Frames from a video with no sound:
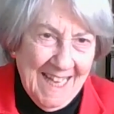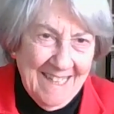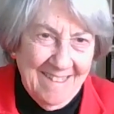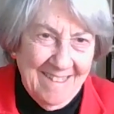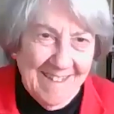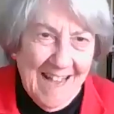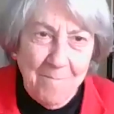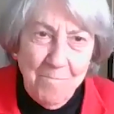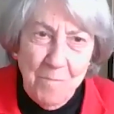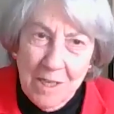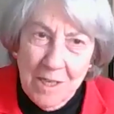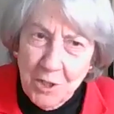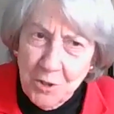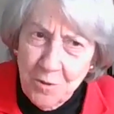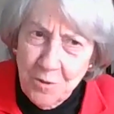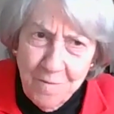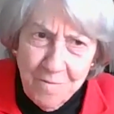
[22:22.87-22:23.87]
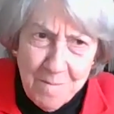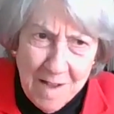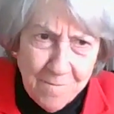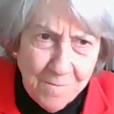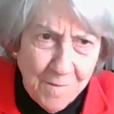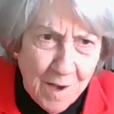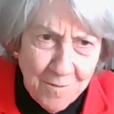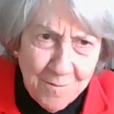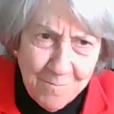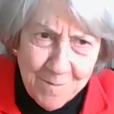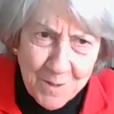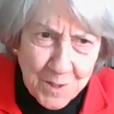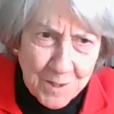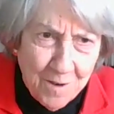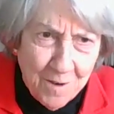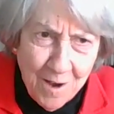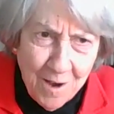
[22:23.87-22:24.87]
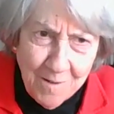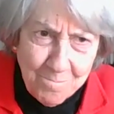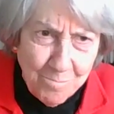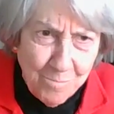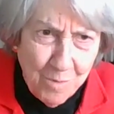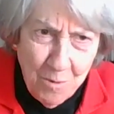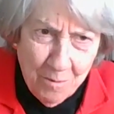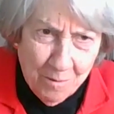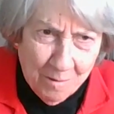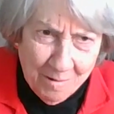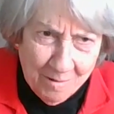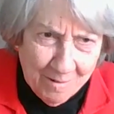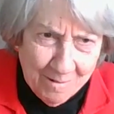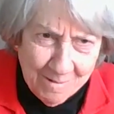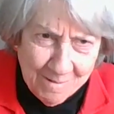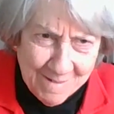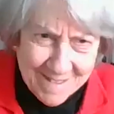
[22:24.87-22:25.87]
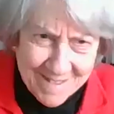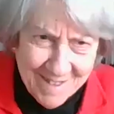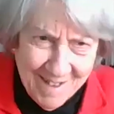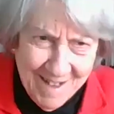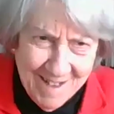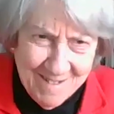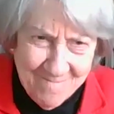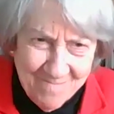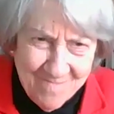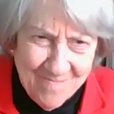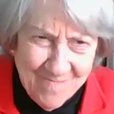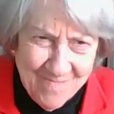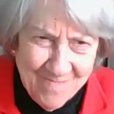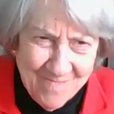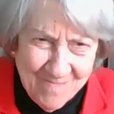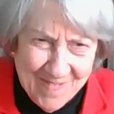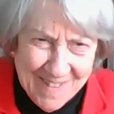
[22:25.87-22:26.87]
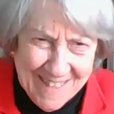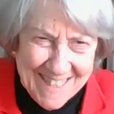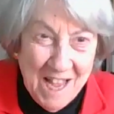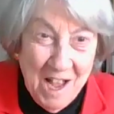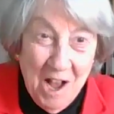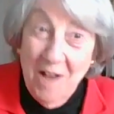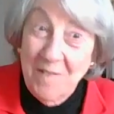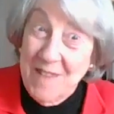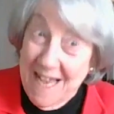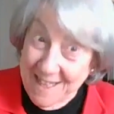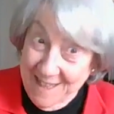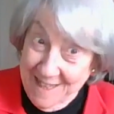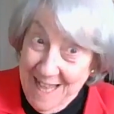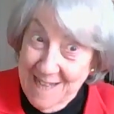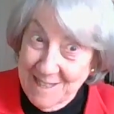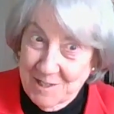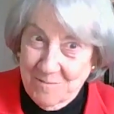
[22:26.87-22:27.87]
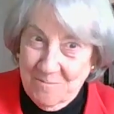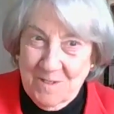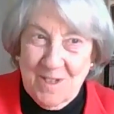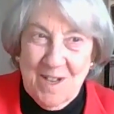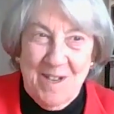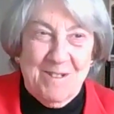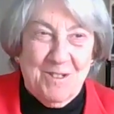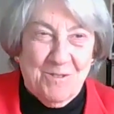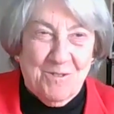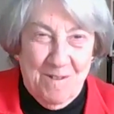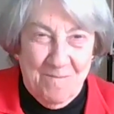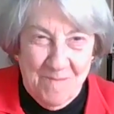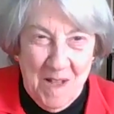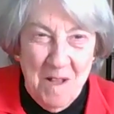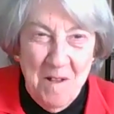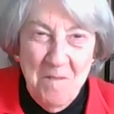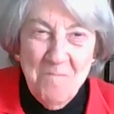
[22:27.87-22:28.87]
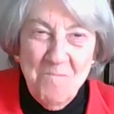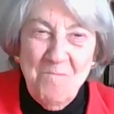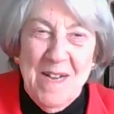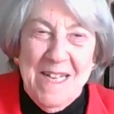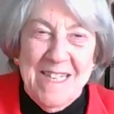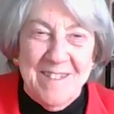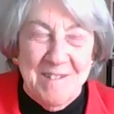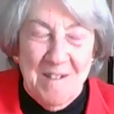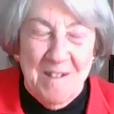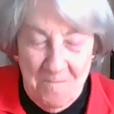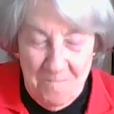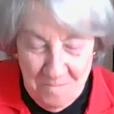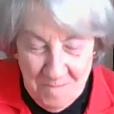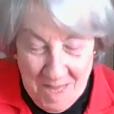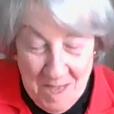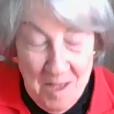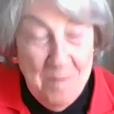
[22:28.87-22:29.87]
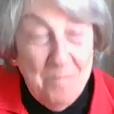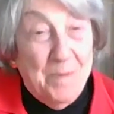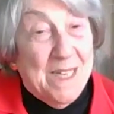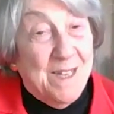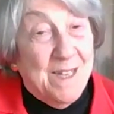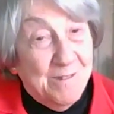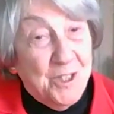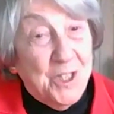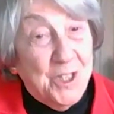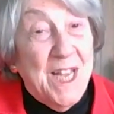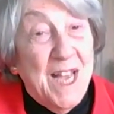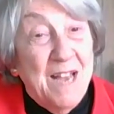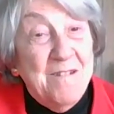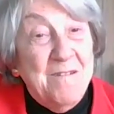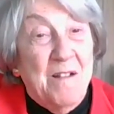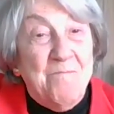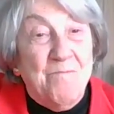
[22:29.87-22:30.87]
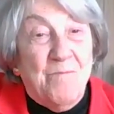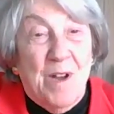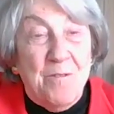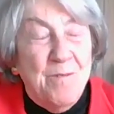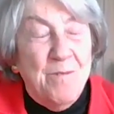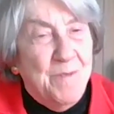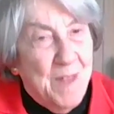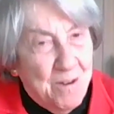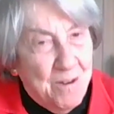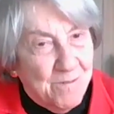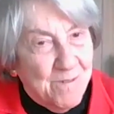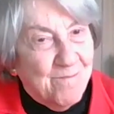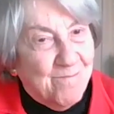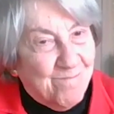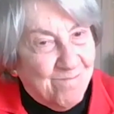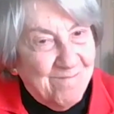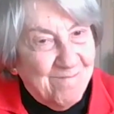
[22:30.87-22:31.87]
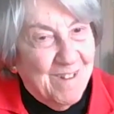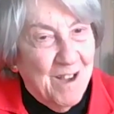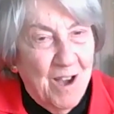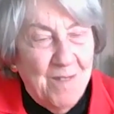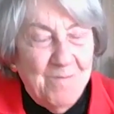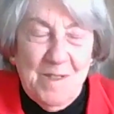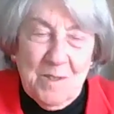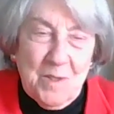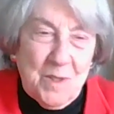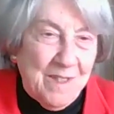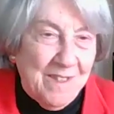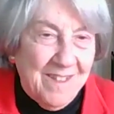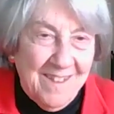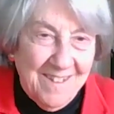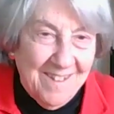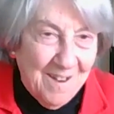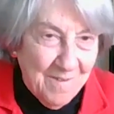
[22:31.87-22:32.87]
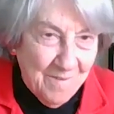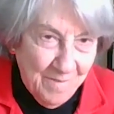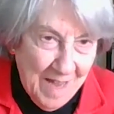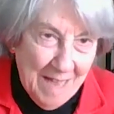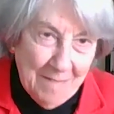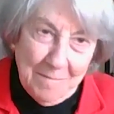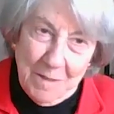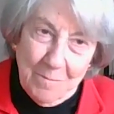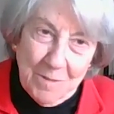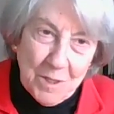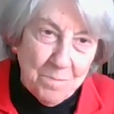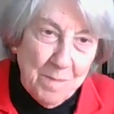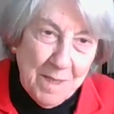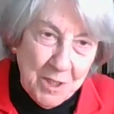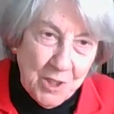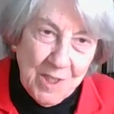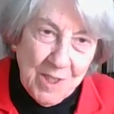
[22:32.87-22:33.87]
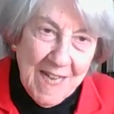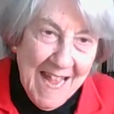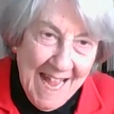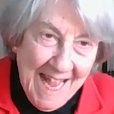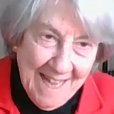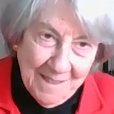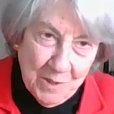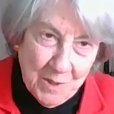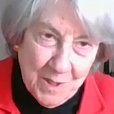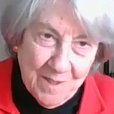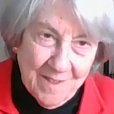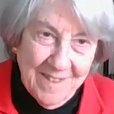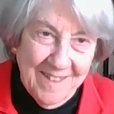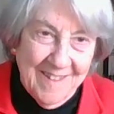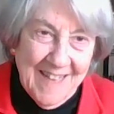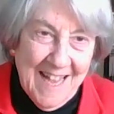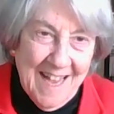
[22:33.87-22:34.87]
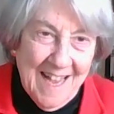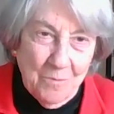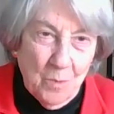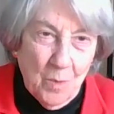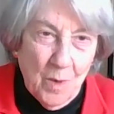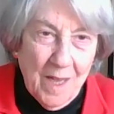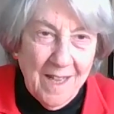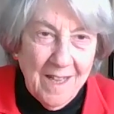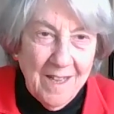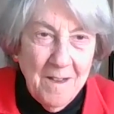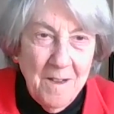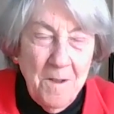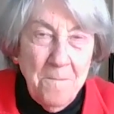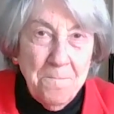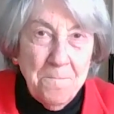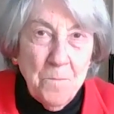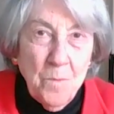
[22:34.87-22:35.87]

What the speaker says: And I'm not sure if my father was on board all the time, but on that last trip. But there she had my brother, and they were obviously, our family was much enhanced in that way.